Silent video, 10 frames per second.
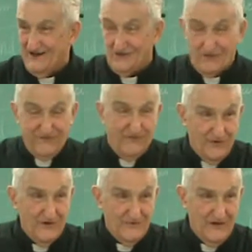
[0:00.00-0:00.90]
The
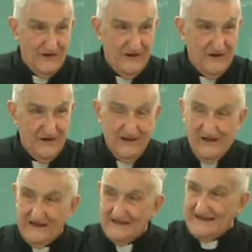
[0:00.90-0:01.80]
form,
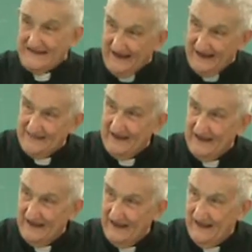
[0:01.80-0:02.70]
the end,
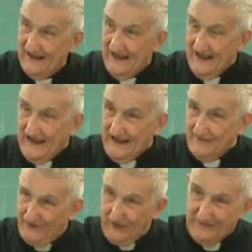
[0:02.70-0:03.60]
and
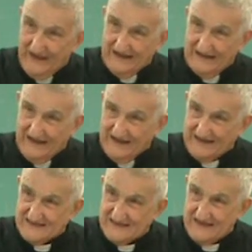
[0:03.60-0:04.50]
from that I
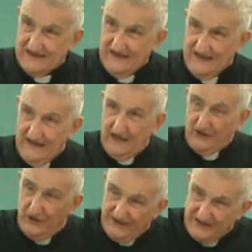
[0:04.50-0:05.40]
can say
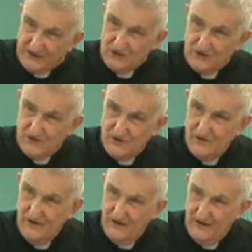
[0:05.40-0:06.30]
the nature
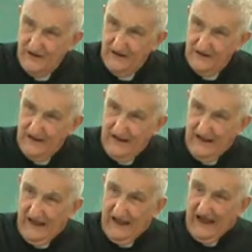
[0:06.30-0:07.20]

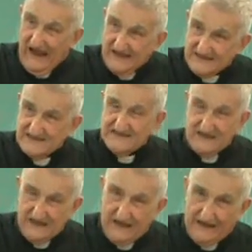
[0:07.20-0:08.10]
as
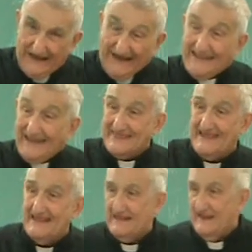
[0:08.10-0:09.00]
an end.
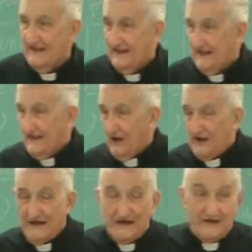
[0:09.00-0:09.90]

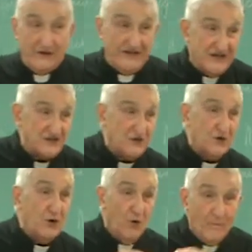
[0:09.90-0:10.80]
The
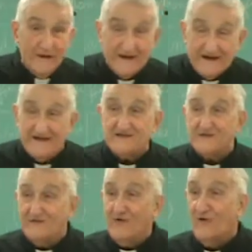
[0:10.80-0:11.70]
nature operates
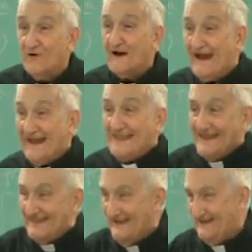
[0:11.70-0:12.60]
for an end.